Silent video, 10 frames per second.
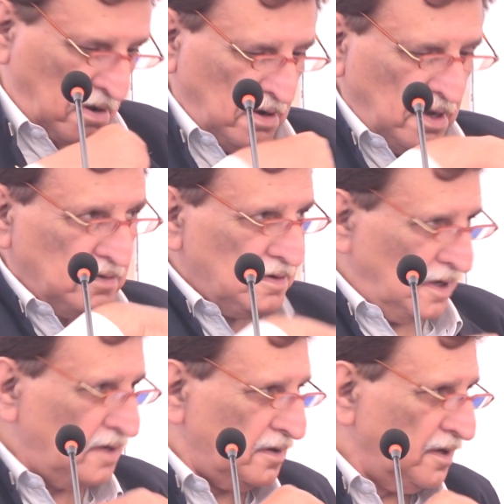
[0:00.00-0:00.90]
Yes,
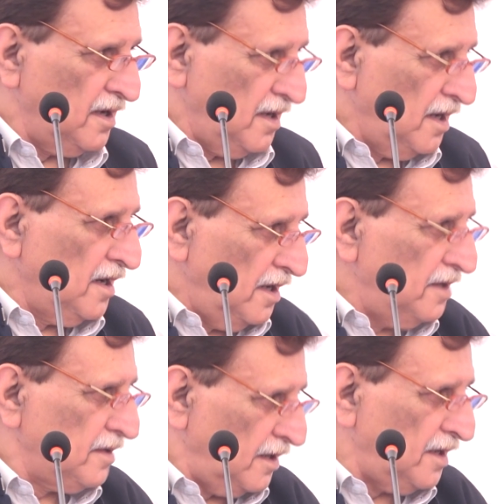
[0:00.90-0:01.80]

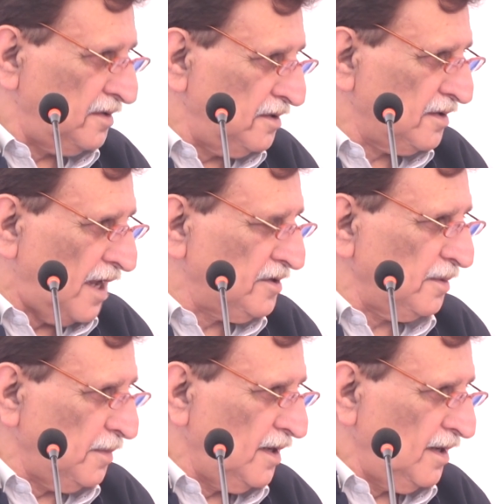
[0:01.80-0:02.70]
yes, it's
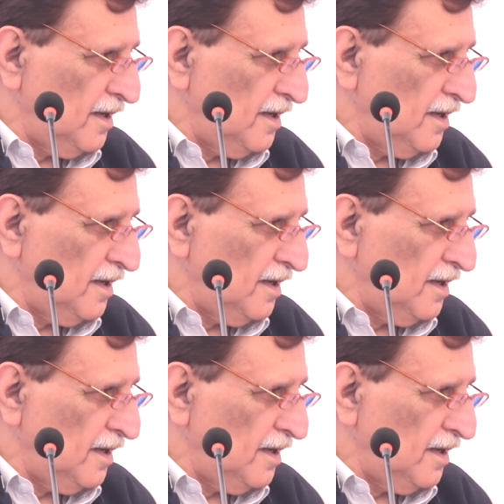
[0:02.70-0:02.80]
catching me.